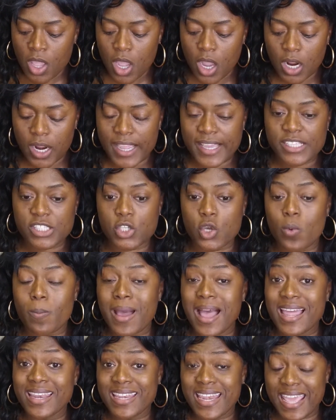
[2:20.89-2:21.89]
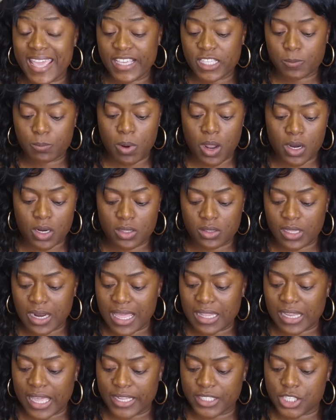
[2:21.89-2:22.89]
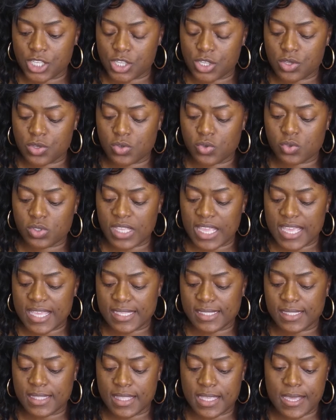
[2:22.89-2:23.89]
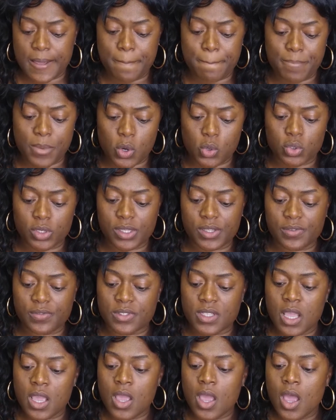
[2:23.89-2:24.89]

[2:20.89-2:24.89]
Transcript: Alright, so my next product that I like to use is the Motives